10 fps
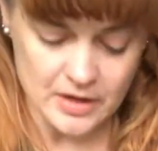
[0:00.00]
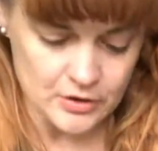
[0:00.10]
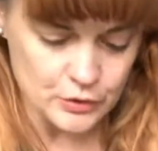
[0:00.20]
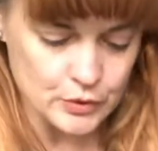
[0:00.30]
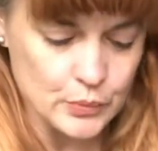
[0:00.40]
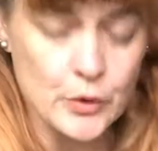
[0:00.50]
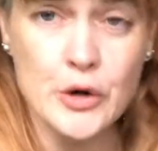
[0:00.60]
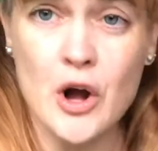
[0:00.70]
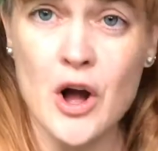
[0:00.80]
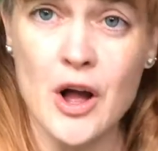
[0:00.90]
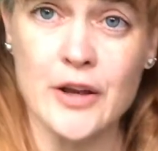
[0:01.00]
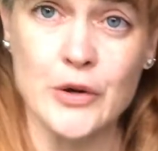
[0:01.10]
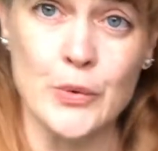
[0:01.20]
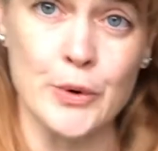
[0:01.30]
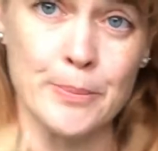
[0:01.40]
you could work on
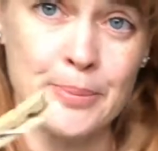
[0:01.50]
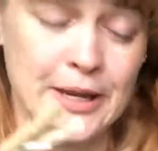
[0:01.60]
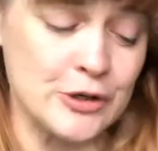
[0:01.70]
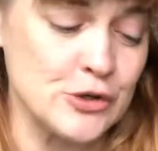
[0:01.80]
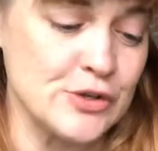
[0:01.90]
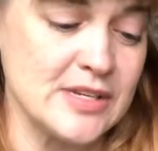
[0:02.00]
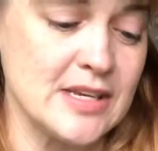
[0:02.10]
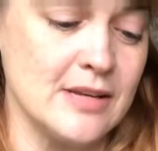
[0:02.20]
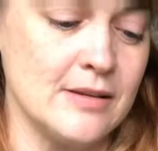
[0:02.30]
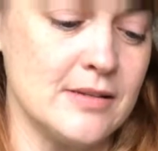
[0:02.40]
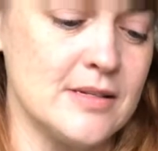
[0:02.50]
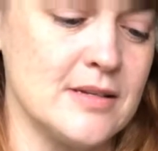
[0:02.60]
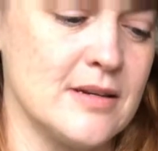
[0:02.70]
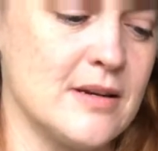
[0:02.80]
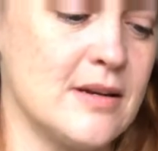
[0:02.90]
your pincher skills.